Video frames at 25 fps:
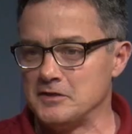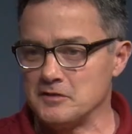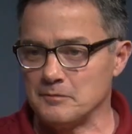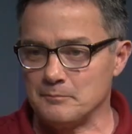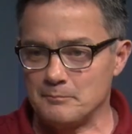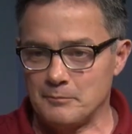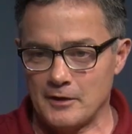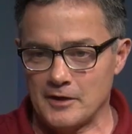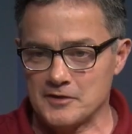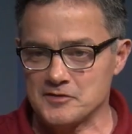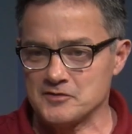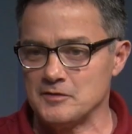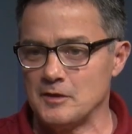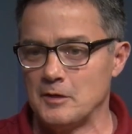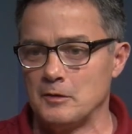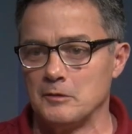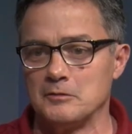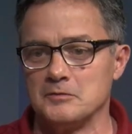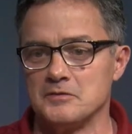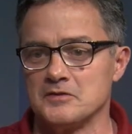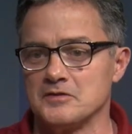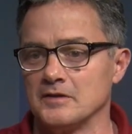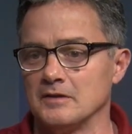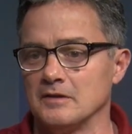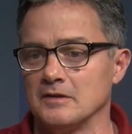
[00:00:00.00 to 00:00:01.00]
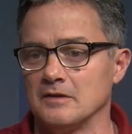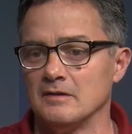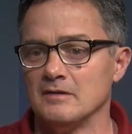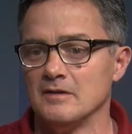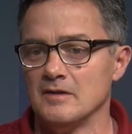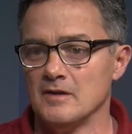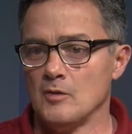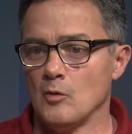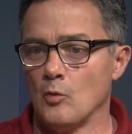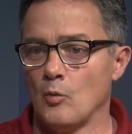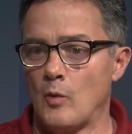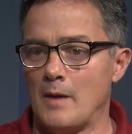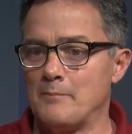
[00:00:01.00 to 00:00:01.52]
and press notes, and
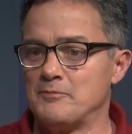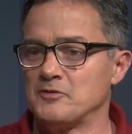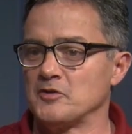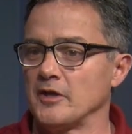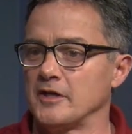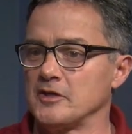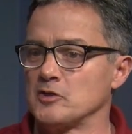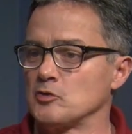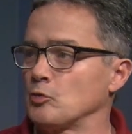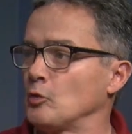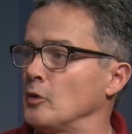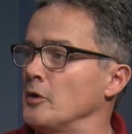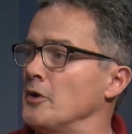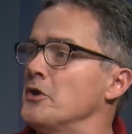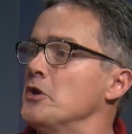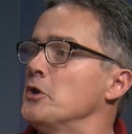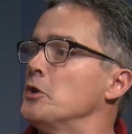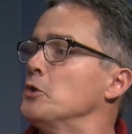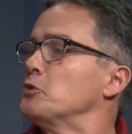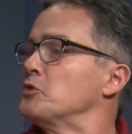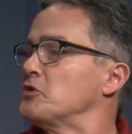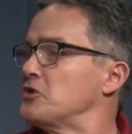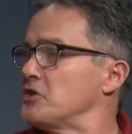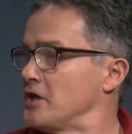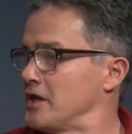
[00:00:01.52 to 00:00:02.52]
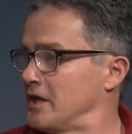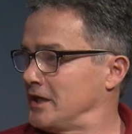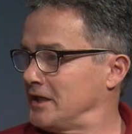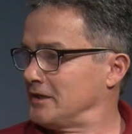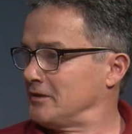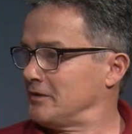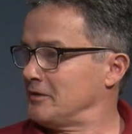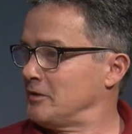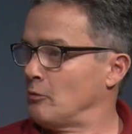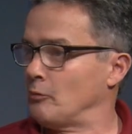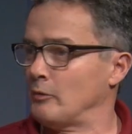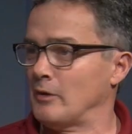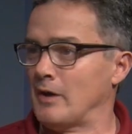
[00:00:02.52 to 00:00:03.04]
websites were a new thing.
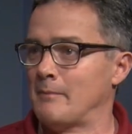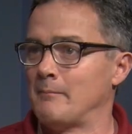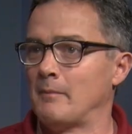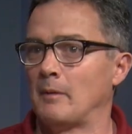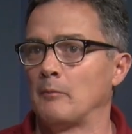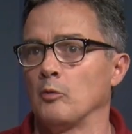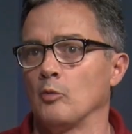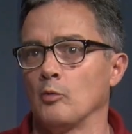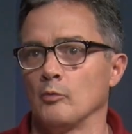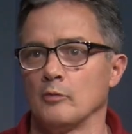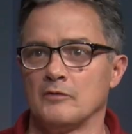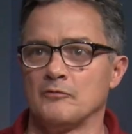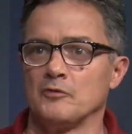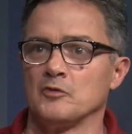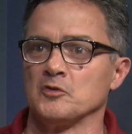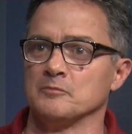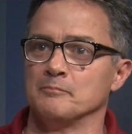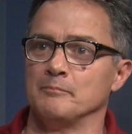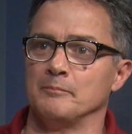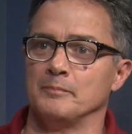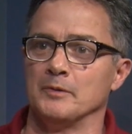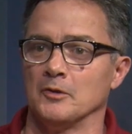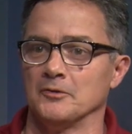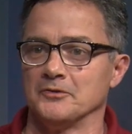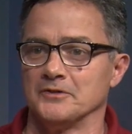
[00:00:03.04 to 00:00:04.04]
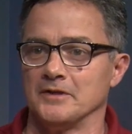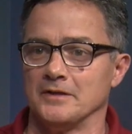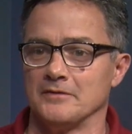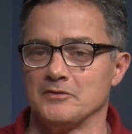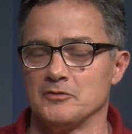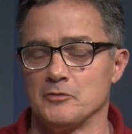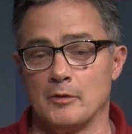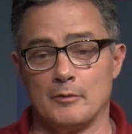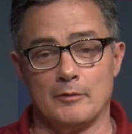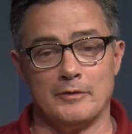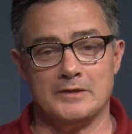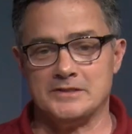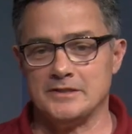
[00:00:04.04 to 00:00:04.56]
I remember when we first built it.
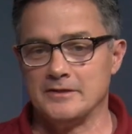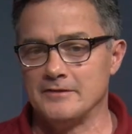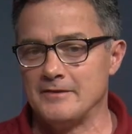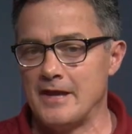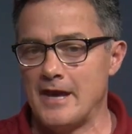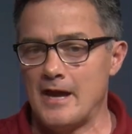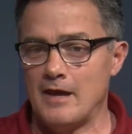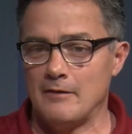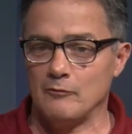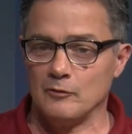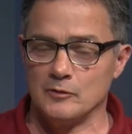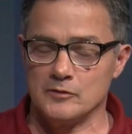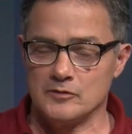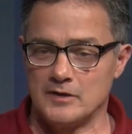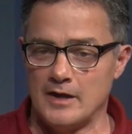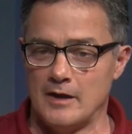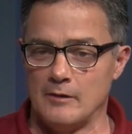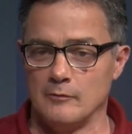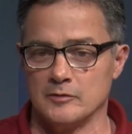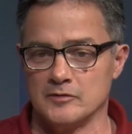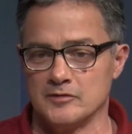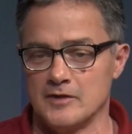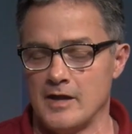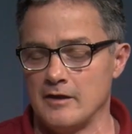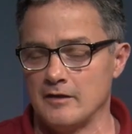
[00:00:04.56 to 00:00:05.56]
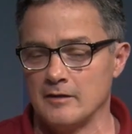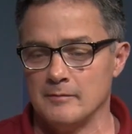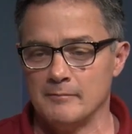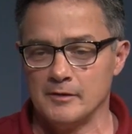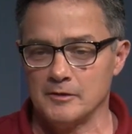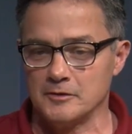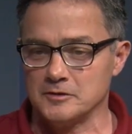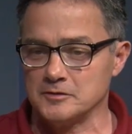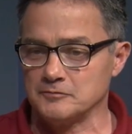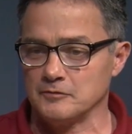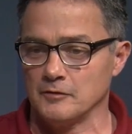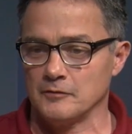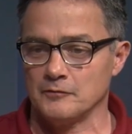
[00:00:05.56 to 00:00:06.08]
So anyway, did that. Was down in
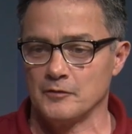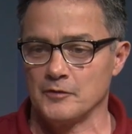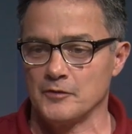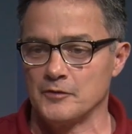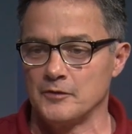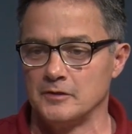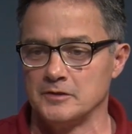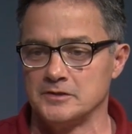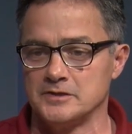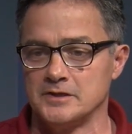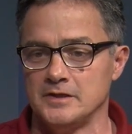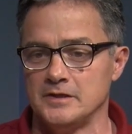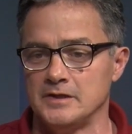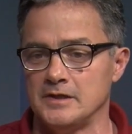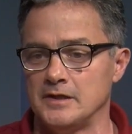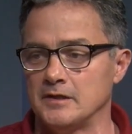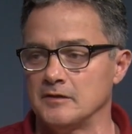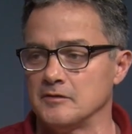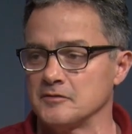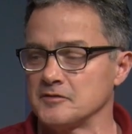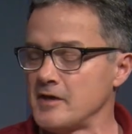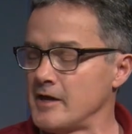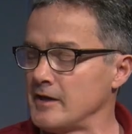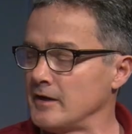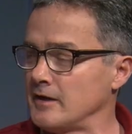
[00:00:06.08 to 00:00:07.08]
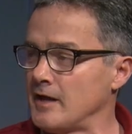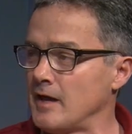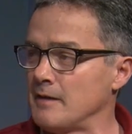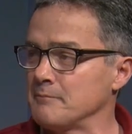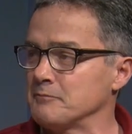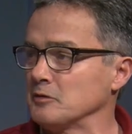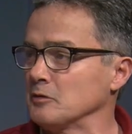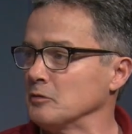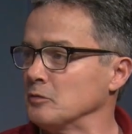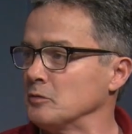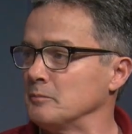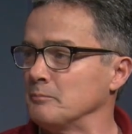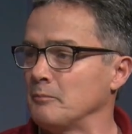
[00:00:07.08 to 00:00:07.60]
Milledgeville for 13 years. Had an
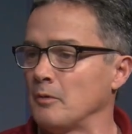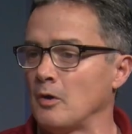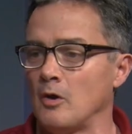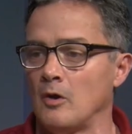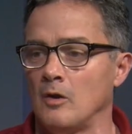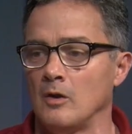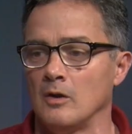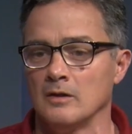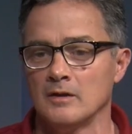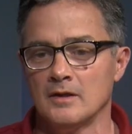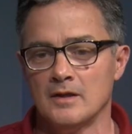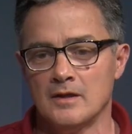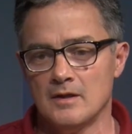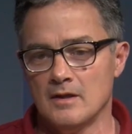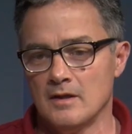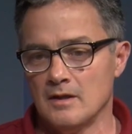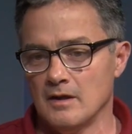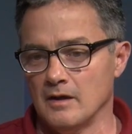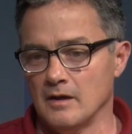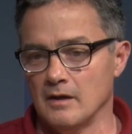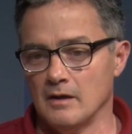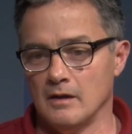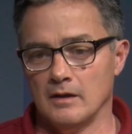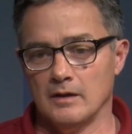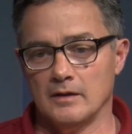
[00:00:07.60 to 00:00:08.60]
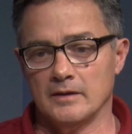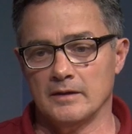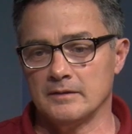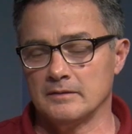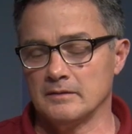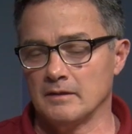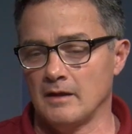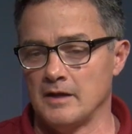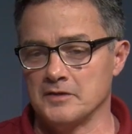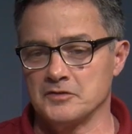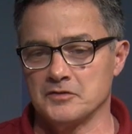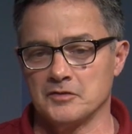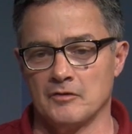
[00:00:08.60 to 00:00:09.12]
absolute ball.
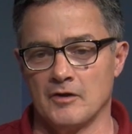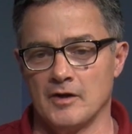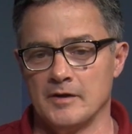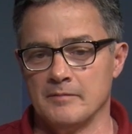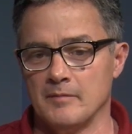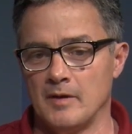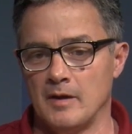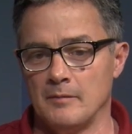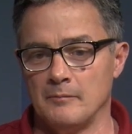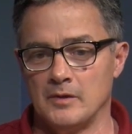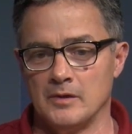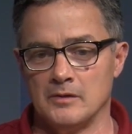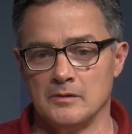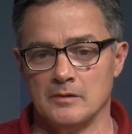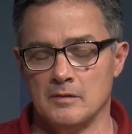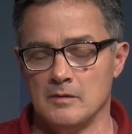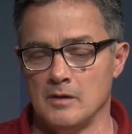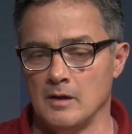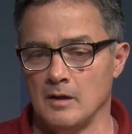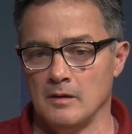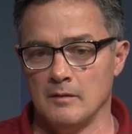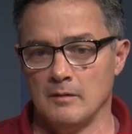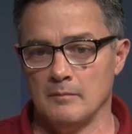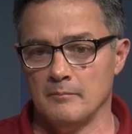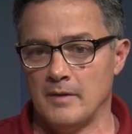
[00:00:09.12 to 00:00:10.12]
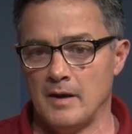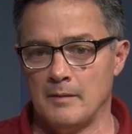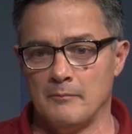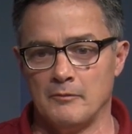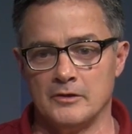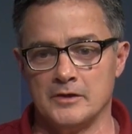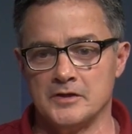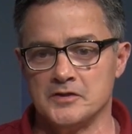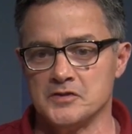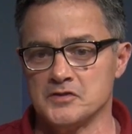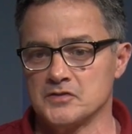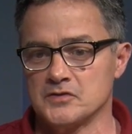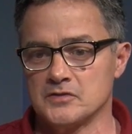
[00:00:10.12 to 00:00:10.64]
Lots of great
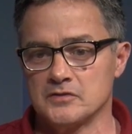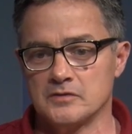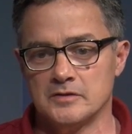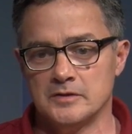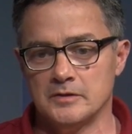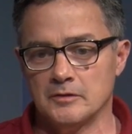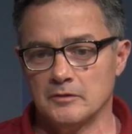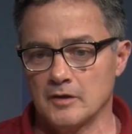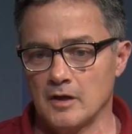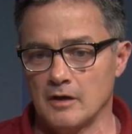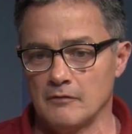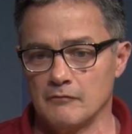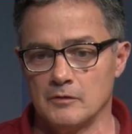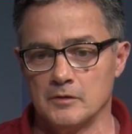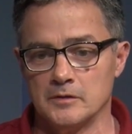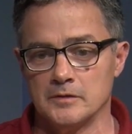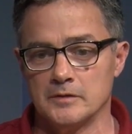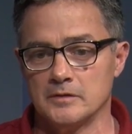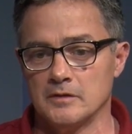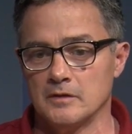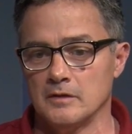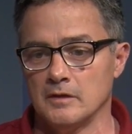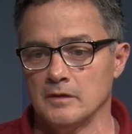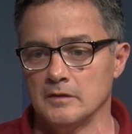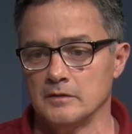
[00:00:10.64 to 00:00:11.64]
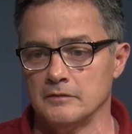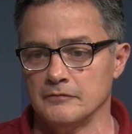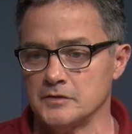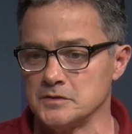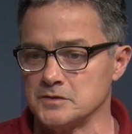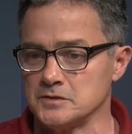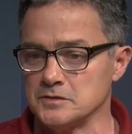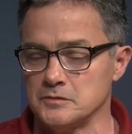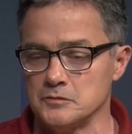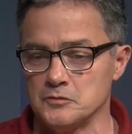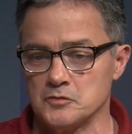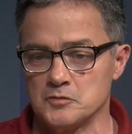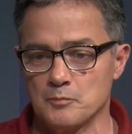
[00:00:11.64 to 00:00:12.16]
memories. Covering
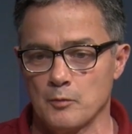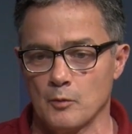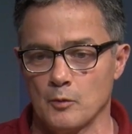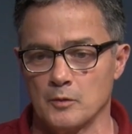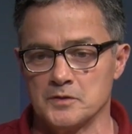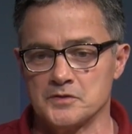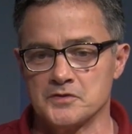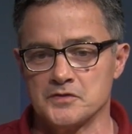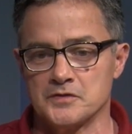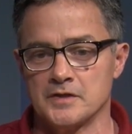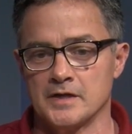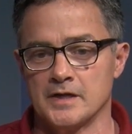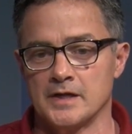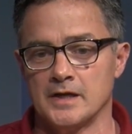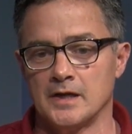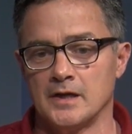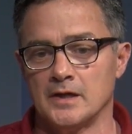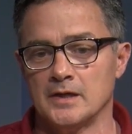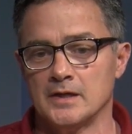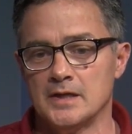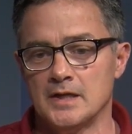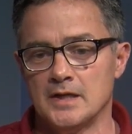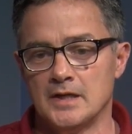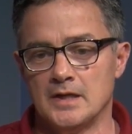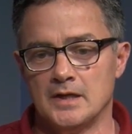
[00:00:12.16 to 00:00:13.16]
Division II sports there.